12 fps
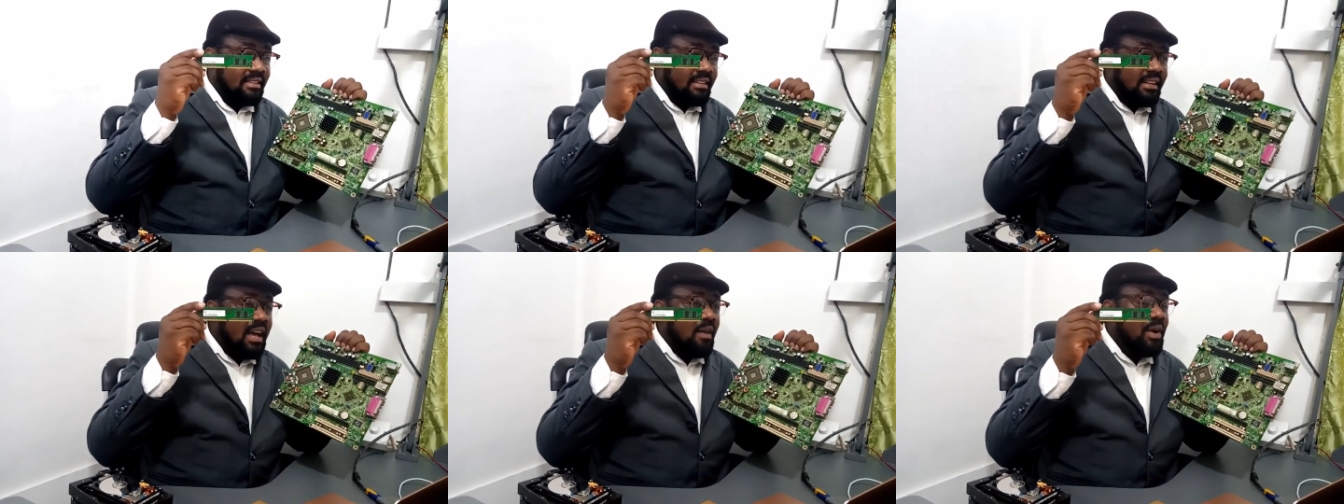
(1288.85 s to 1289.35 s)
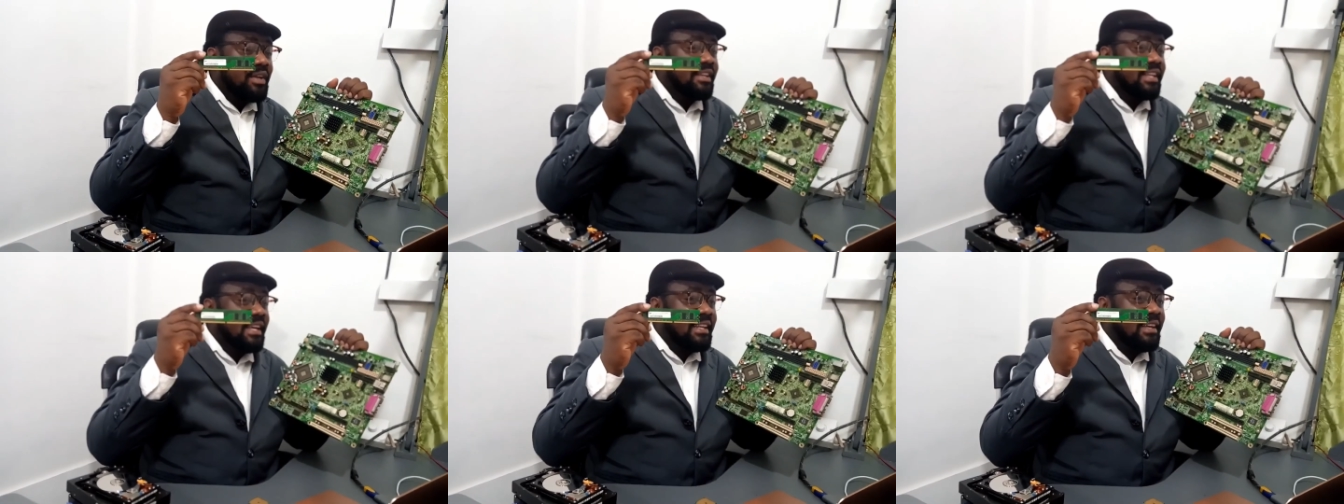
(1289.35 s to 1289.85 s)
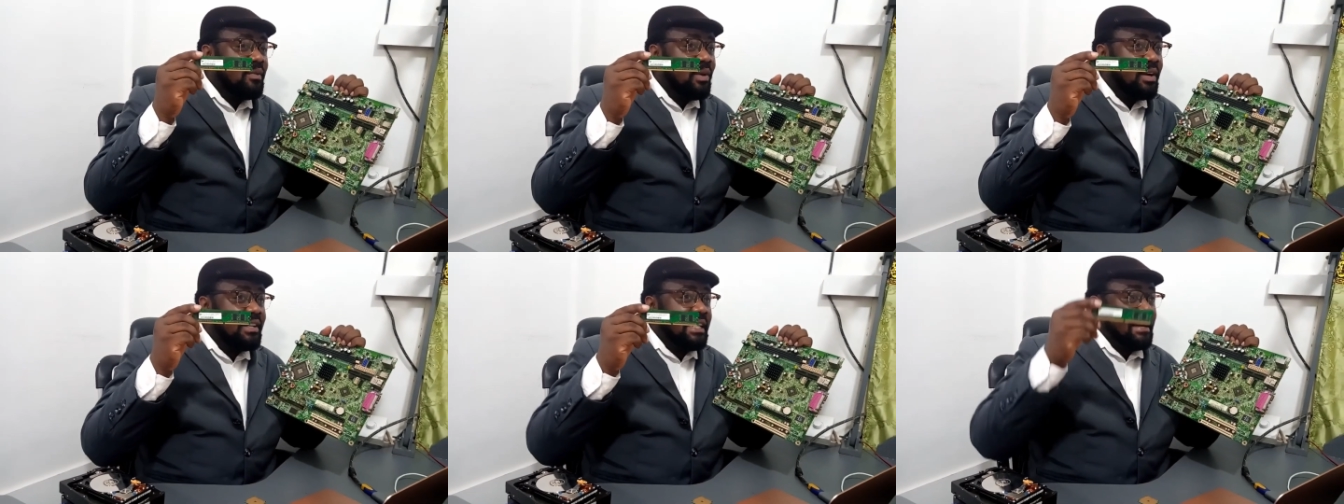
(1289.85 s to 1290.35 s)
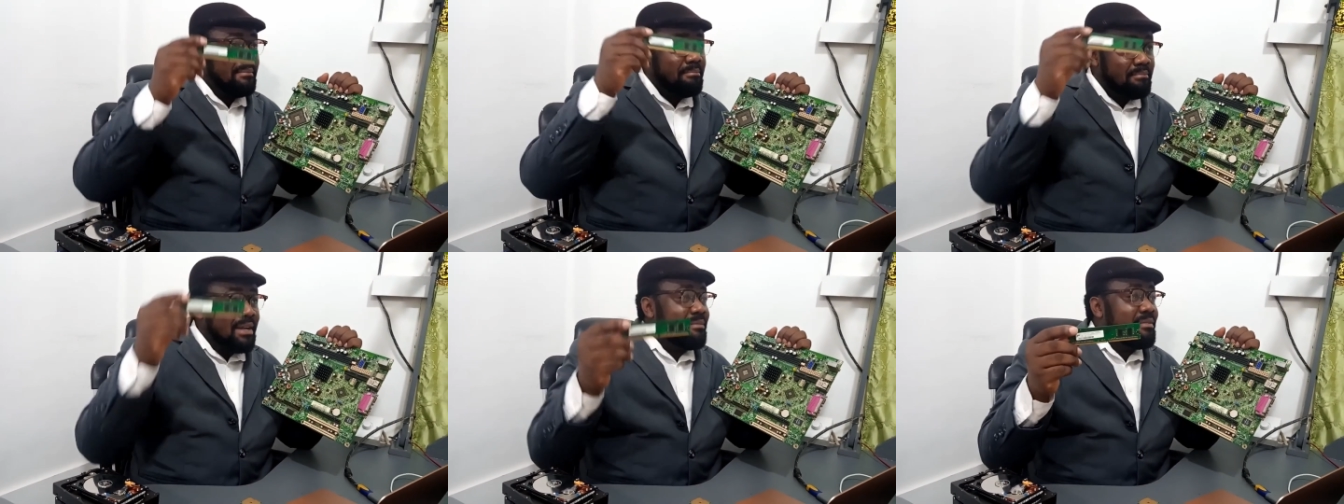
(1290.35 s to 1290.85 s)
Now when you hear the word
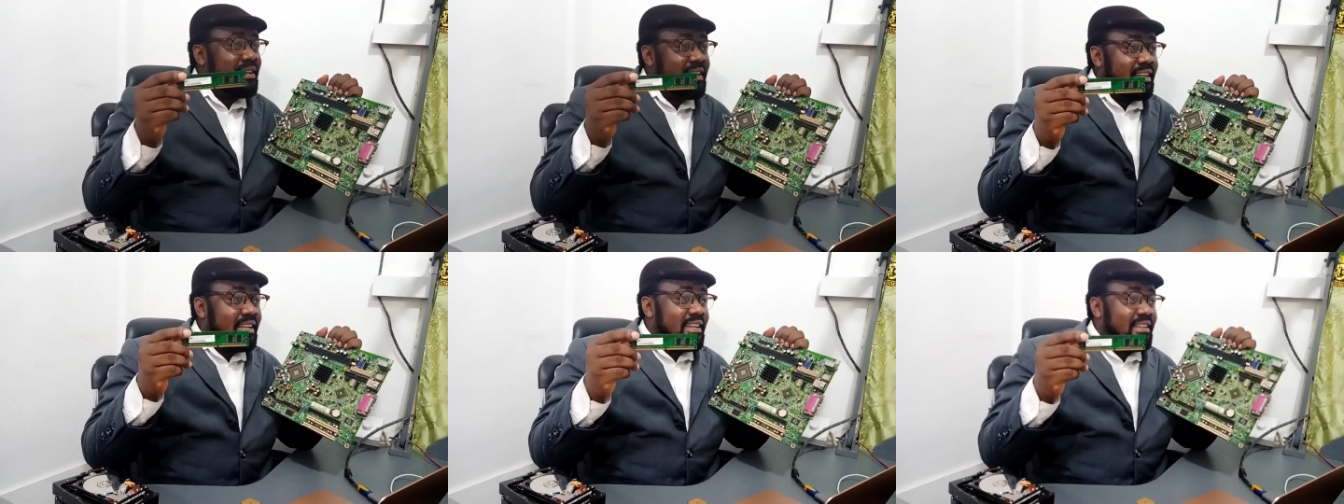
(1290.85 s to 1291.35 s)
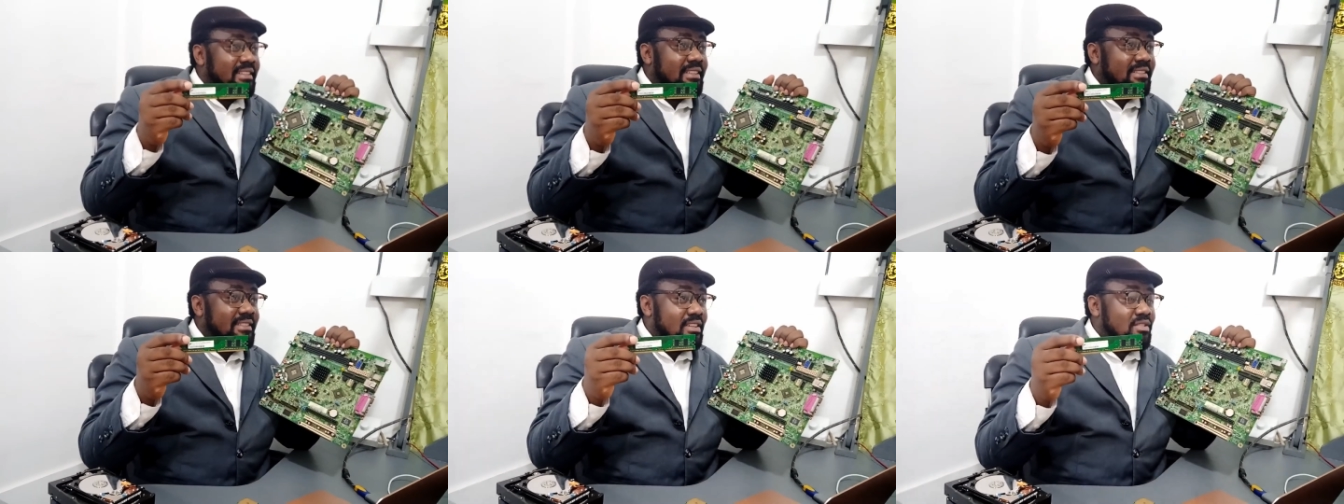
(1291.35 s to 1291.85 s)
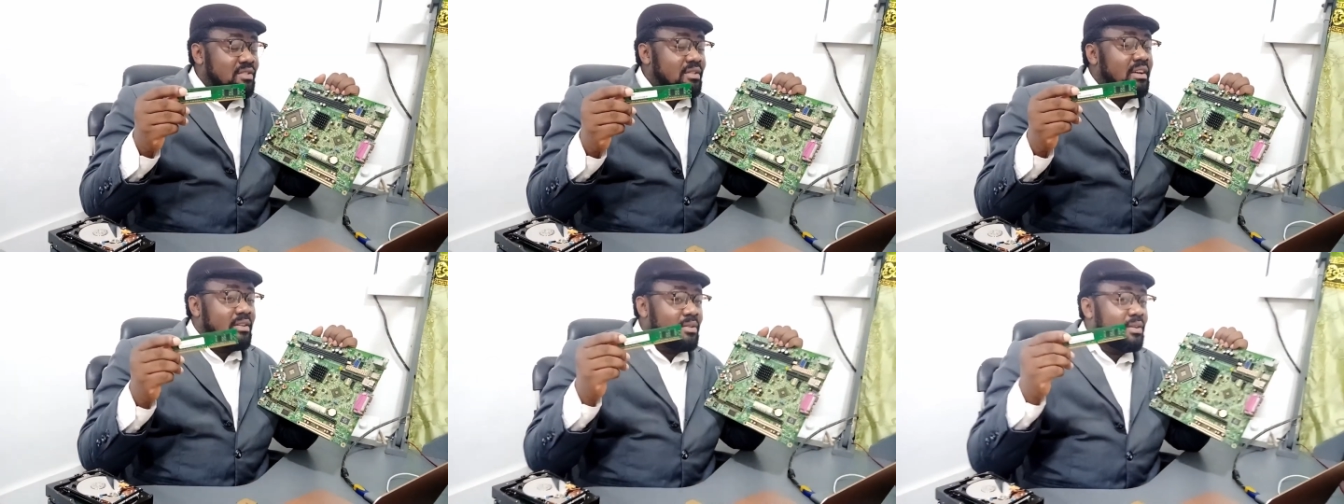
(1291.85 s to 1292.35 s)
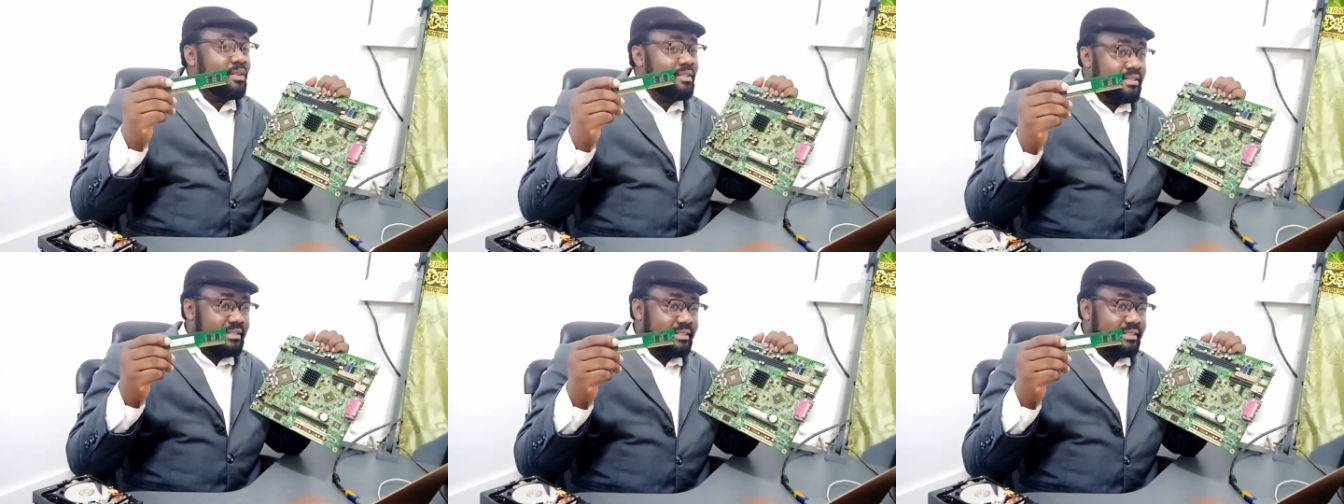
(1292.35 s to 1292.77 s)
memory, it tells you a whole lot.